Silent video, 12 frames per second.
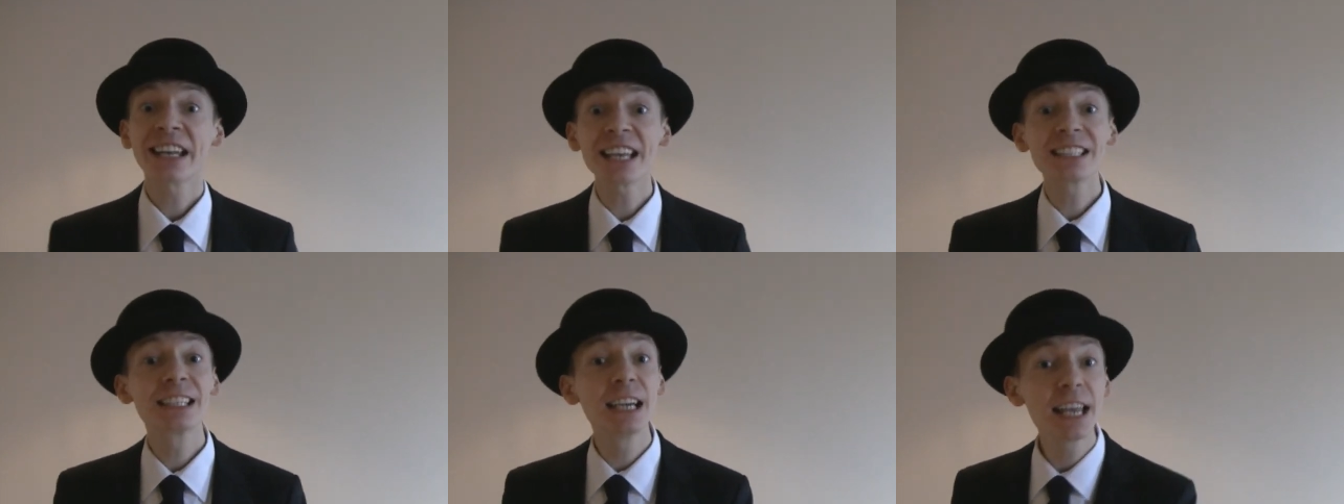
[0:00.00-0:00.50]
And
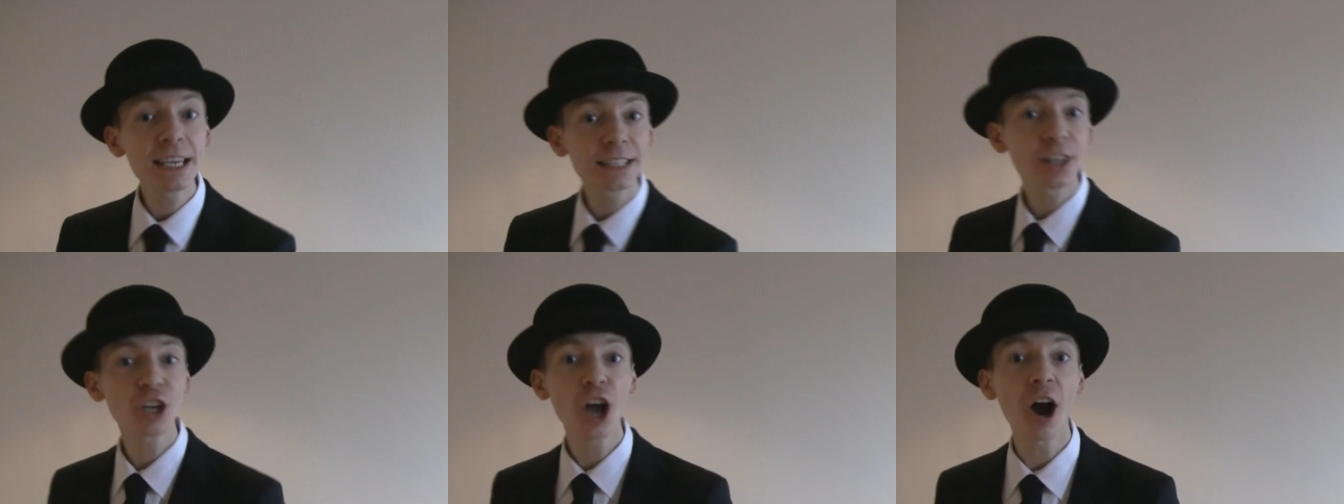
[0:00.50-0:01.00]
let's
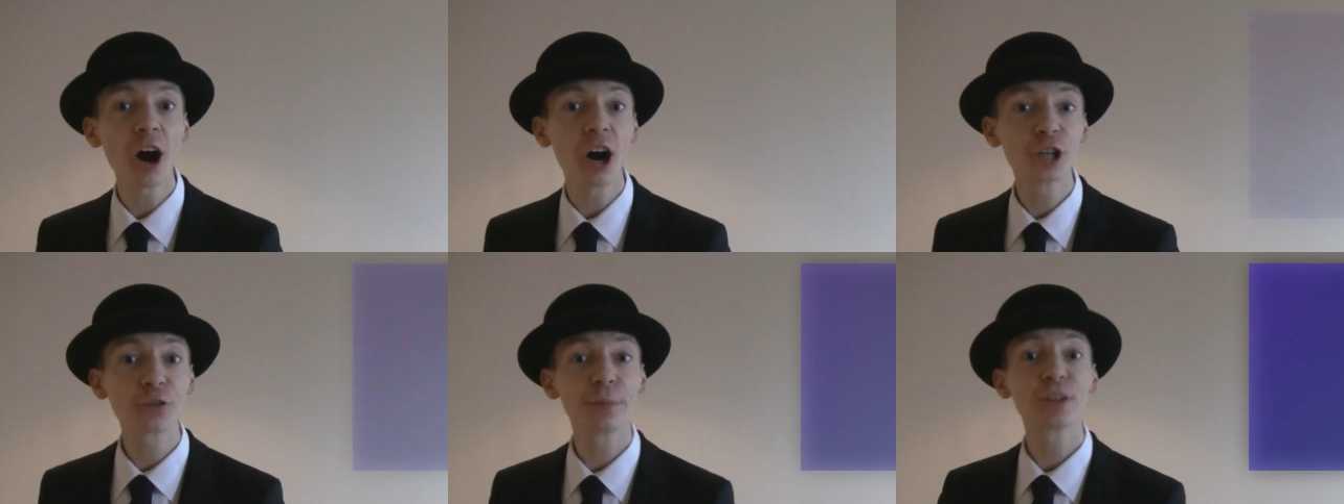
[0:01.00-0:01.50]
list the
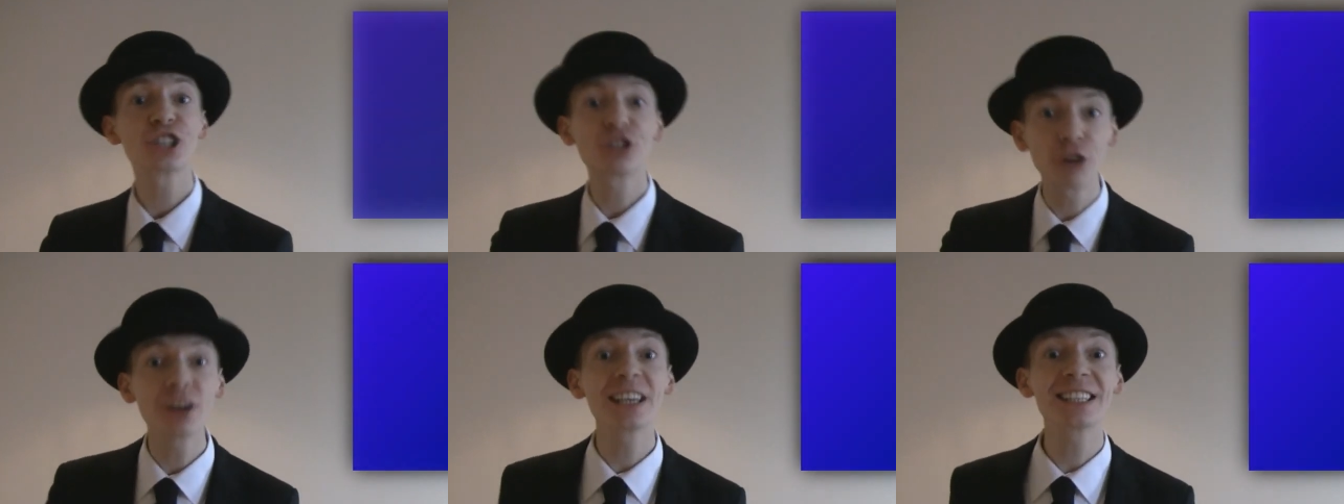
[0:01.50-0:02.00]
cards from the
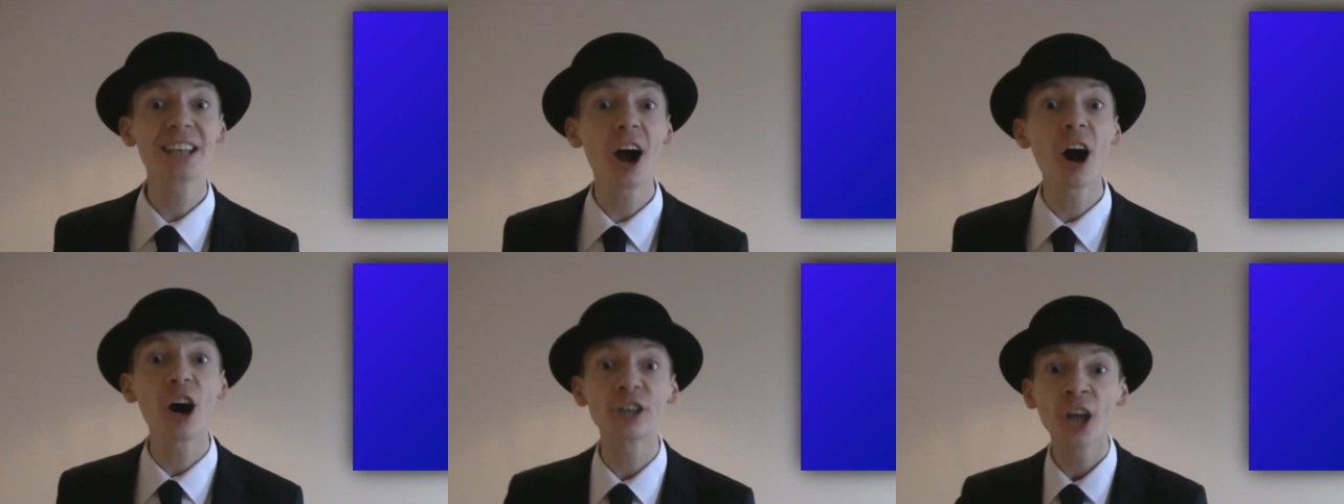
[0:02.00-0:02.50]
strongest
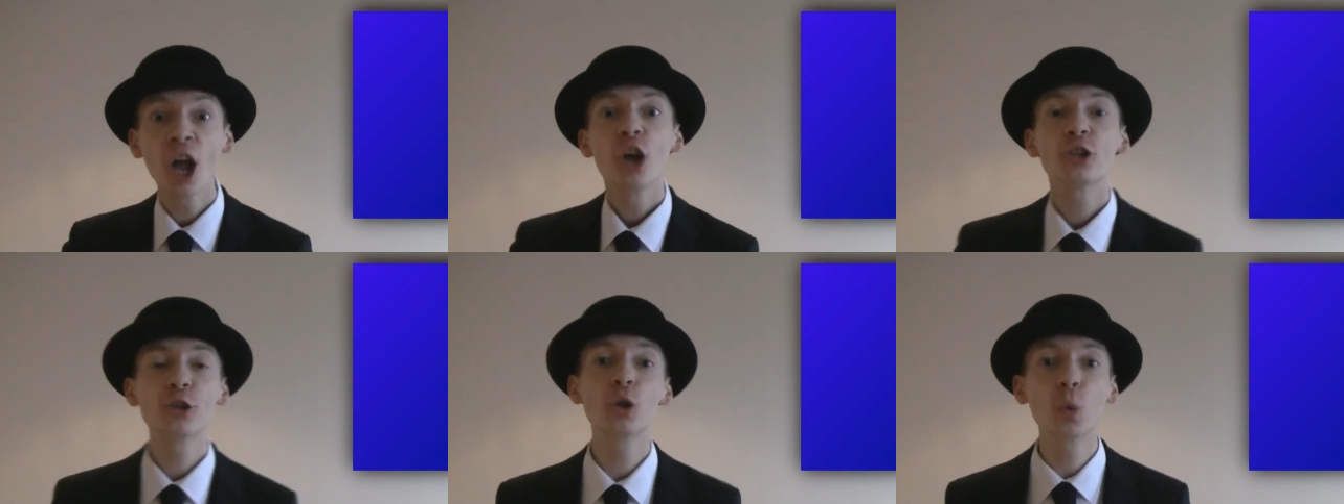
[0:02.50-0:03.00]
card
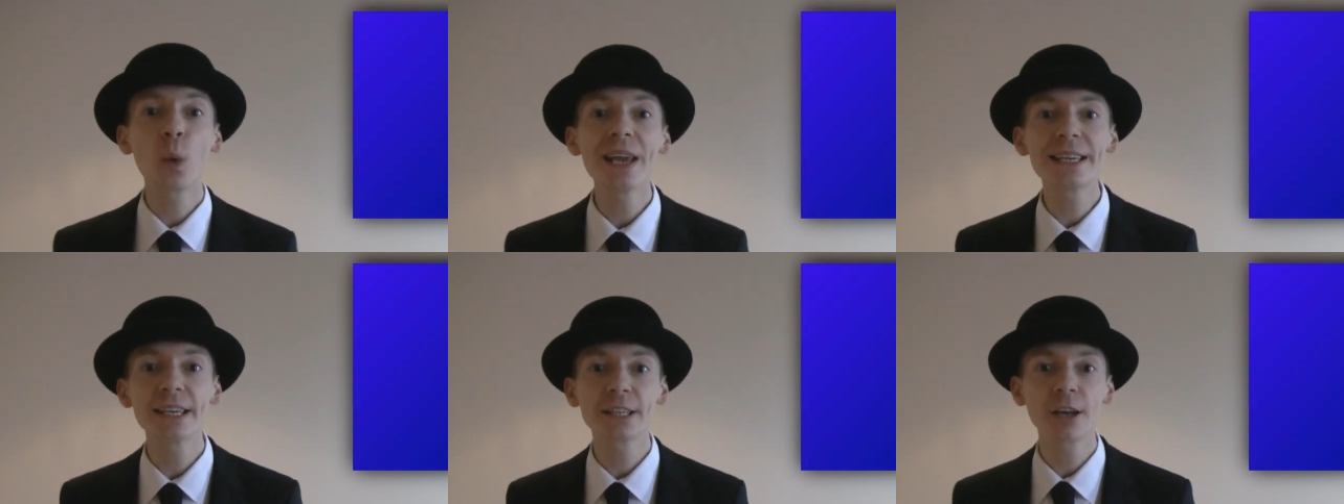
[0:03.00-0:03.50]
to the
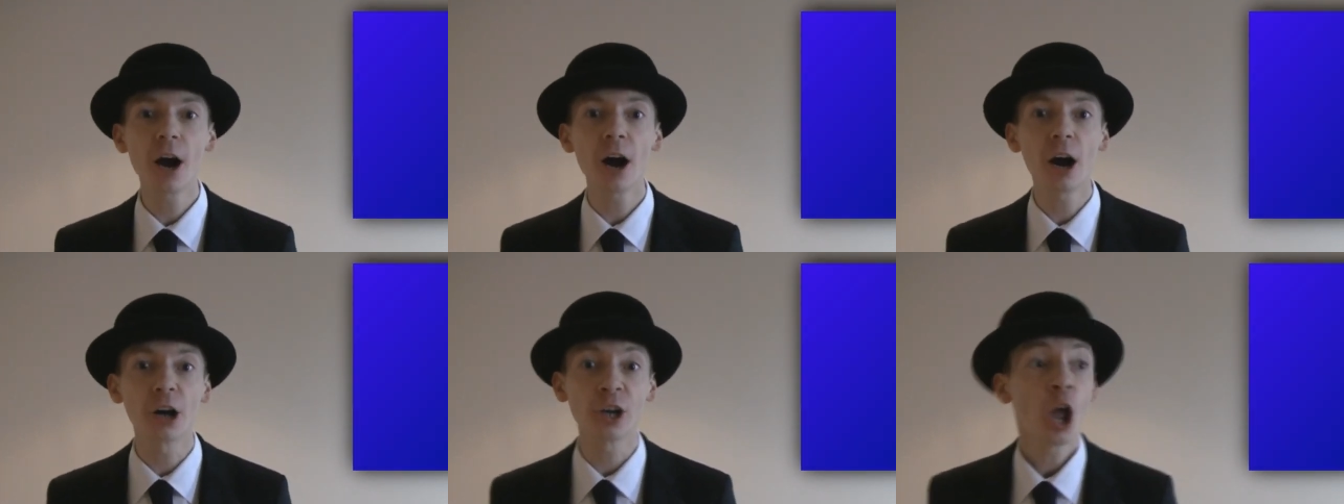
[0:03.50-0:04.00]
weakest
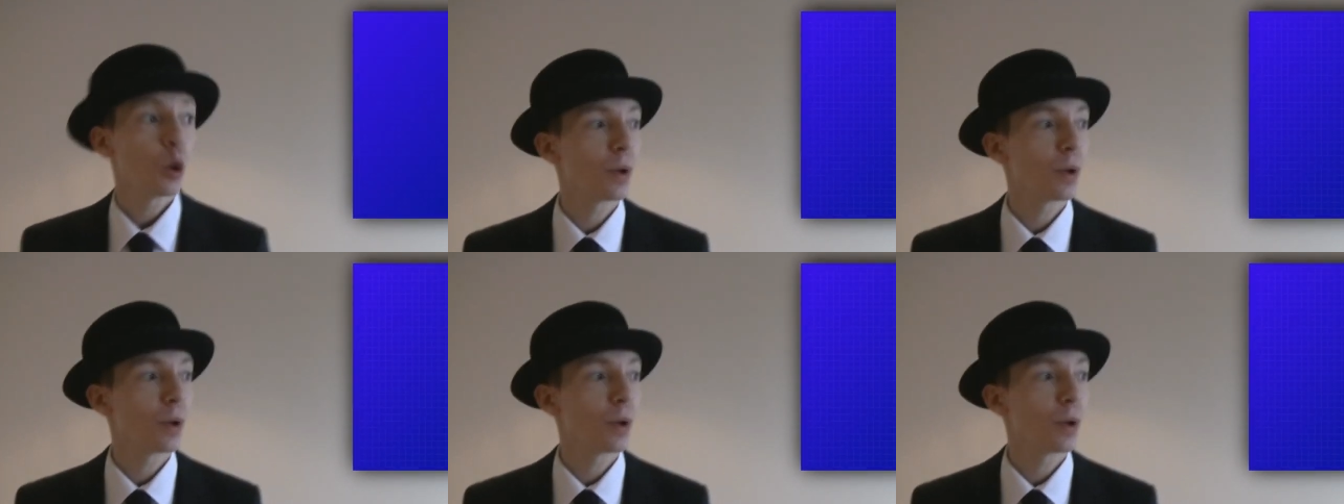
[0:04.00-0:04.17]
card,